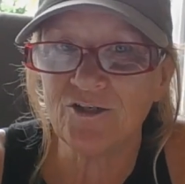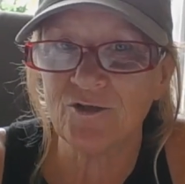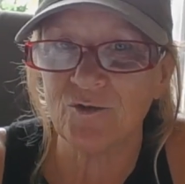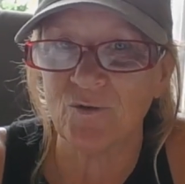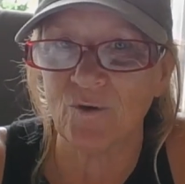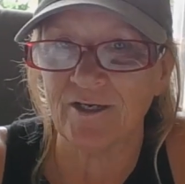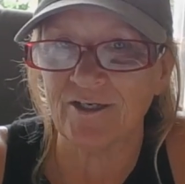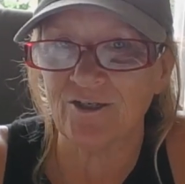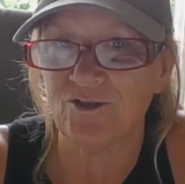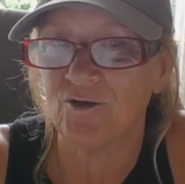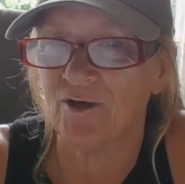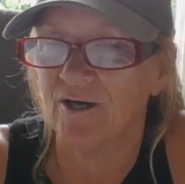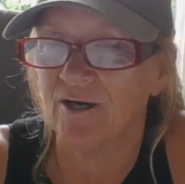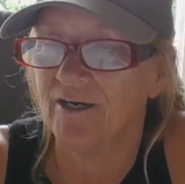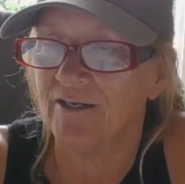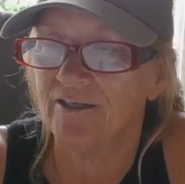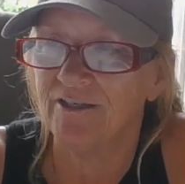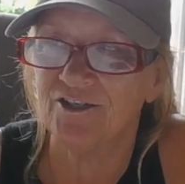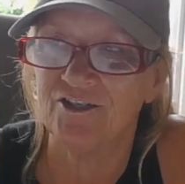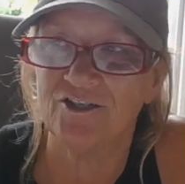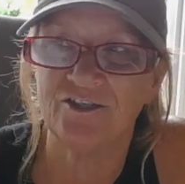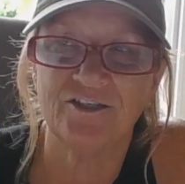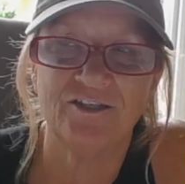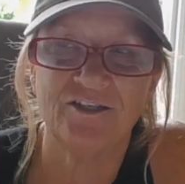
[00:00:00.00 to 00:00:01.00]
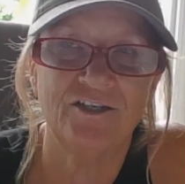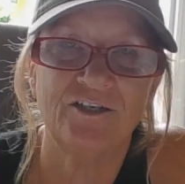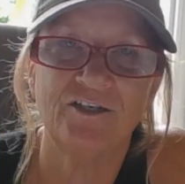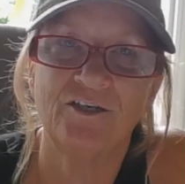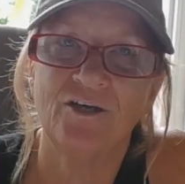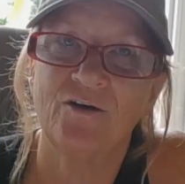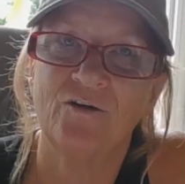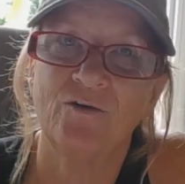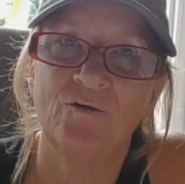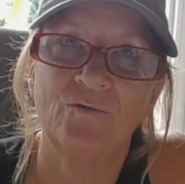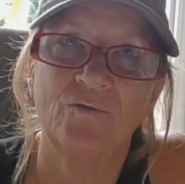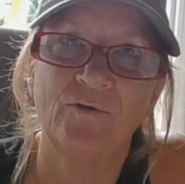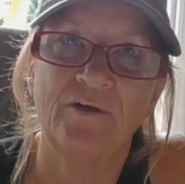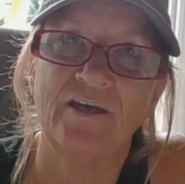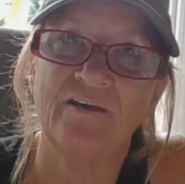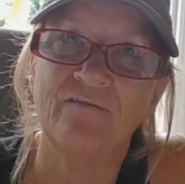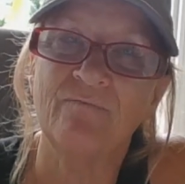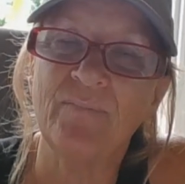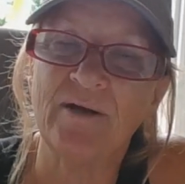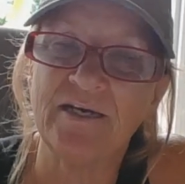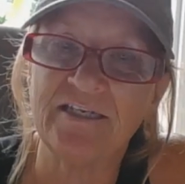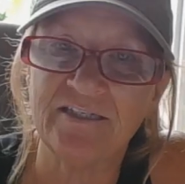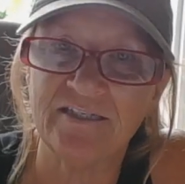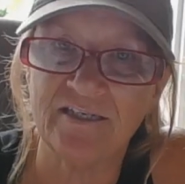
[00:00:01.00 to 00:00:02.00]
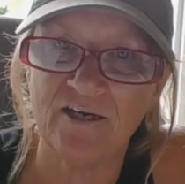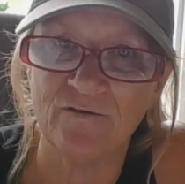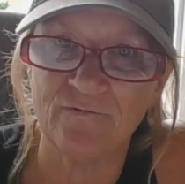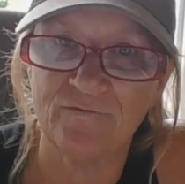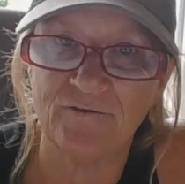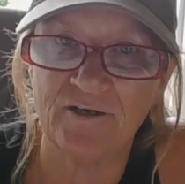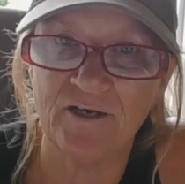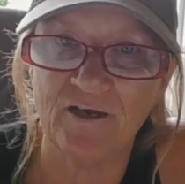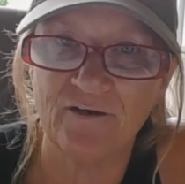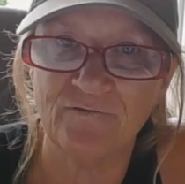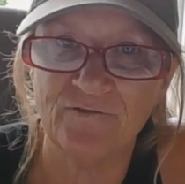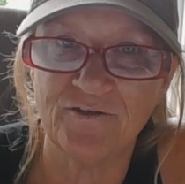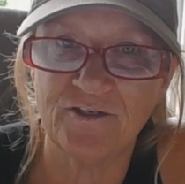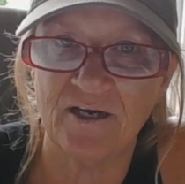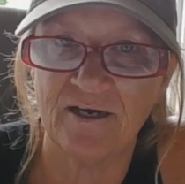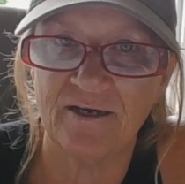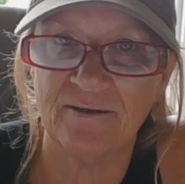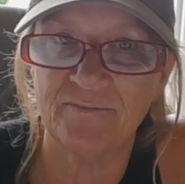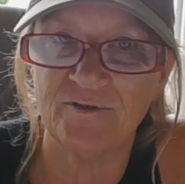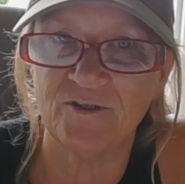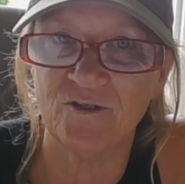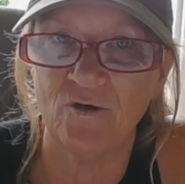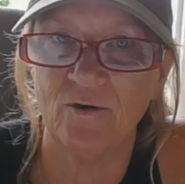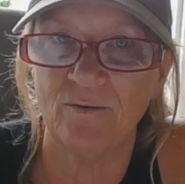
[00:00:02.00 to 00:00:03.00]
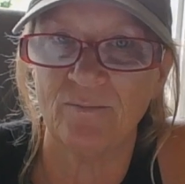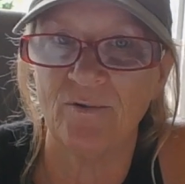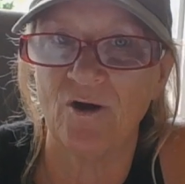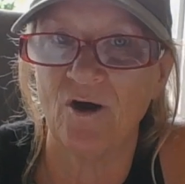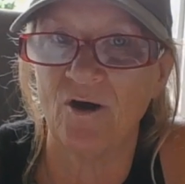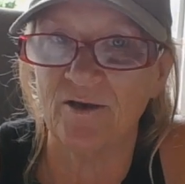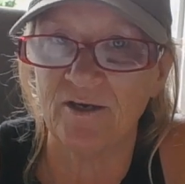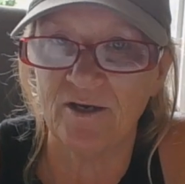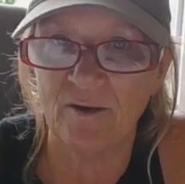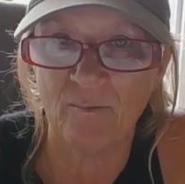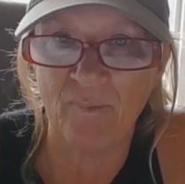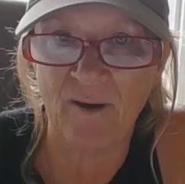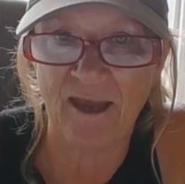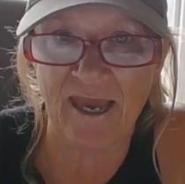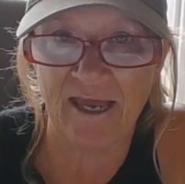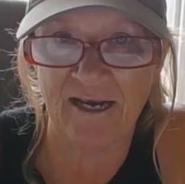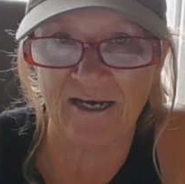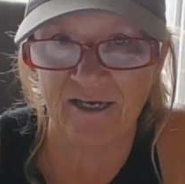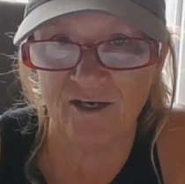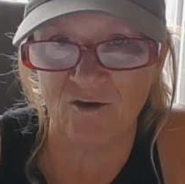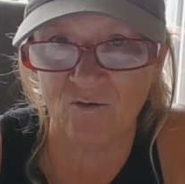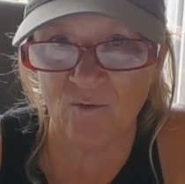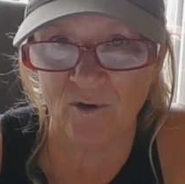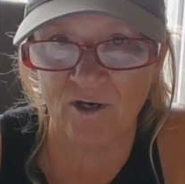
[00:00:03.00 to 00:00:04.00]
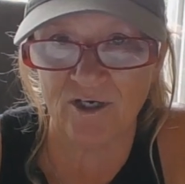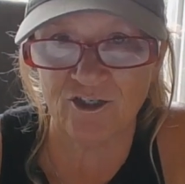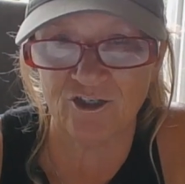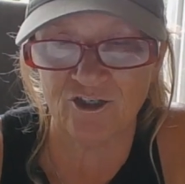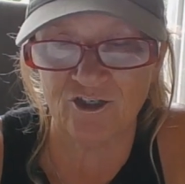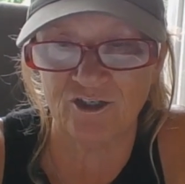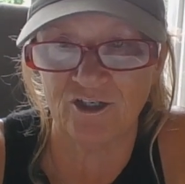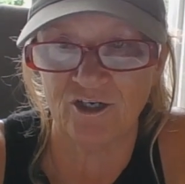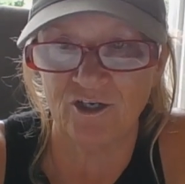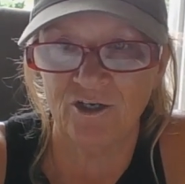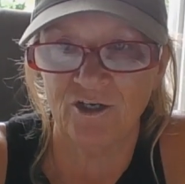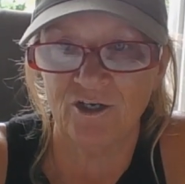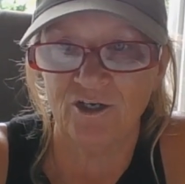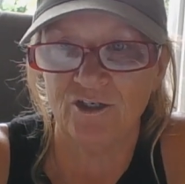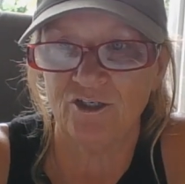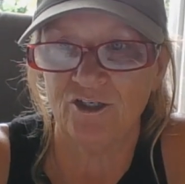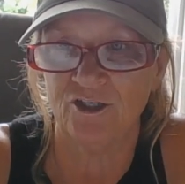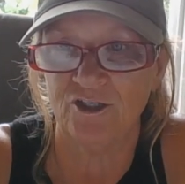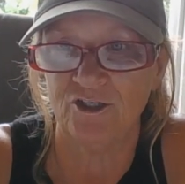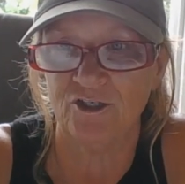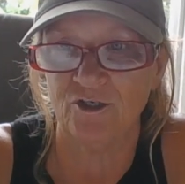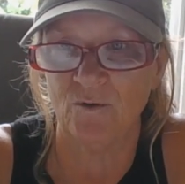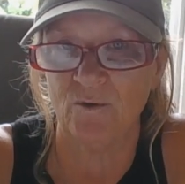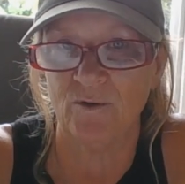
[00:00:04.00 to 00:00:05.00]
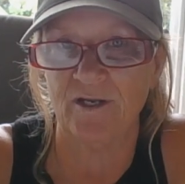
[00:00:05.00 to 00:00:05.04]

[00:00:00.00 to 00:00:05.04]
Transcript: to. I try to just, give myself enough time so I'm not in a panic rush to do